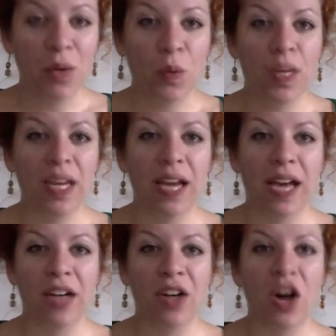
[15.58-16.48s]
We
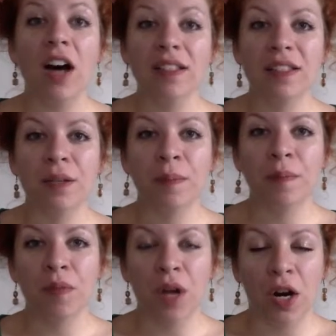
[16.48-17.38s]
had an
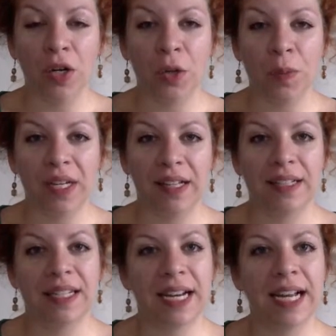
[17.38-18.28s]
awesome art opening
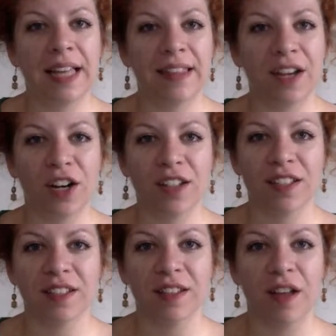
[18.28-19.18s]
last night at the
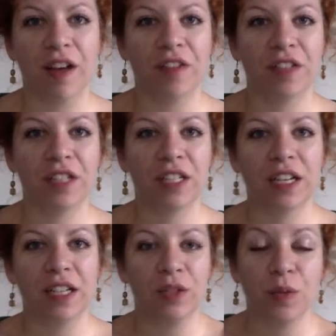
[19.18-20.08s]
Artisan's Loft
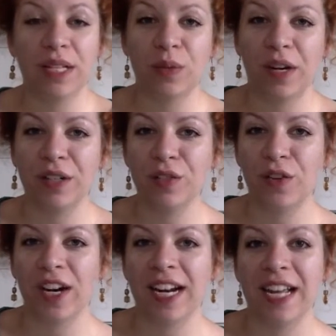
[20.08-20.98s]
to raise awareness
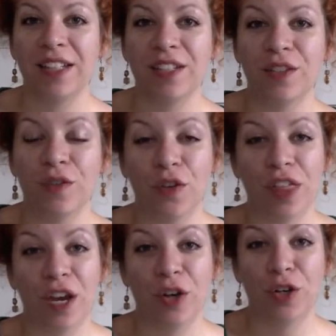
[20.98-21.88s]
for it and for
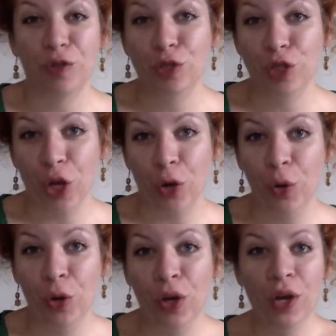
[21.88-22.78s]
their new
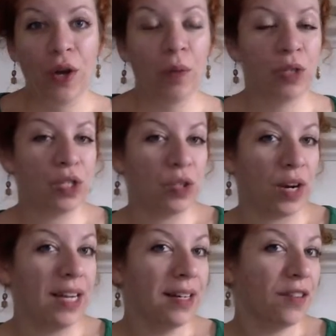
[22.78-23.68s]
show, which is
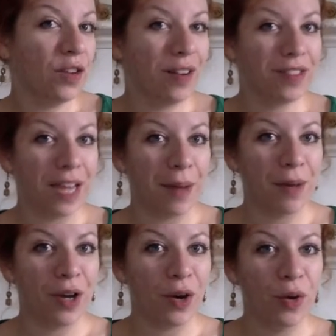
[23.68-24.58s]
great. If you have time,
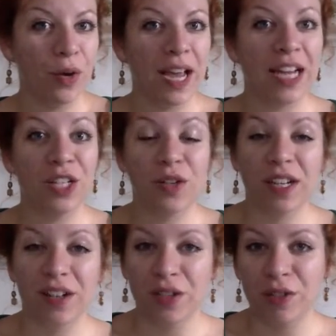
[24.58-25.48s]
go. And you
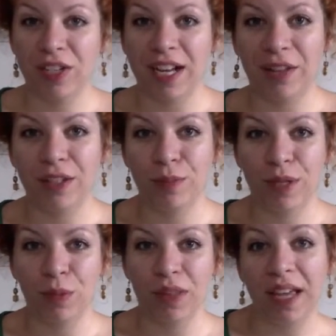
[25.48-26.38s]
can also check out the
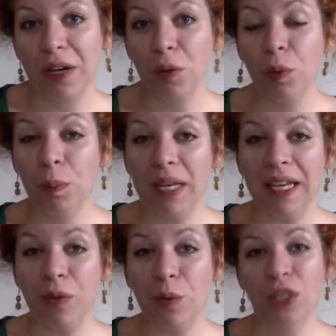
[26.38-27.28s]
space where The Kettle will
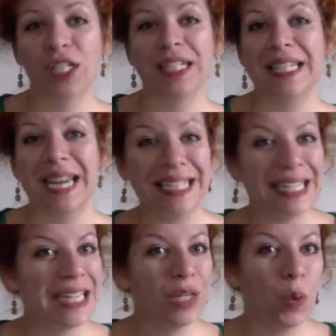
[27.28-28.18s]
be, which is
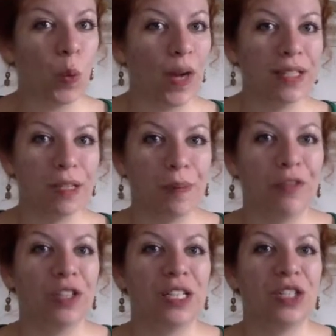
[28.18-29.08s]
19 West
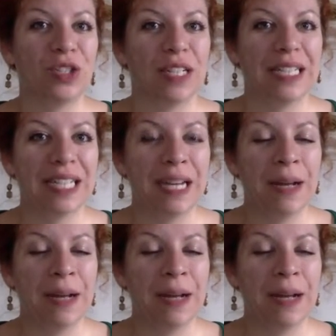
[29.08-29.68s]
Beverly Street,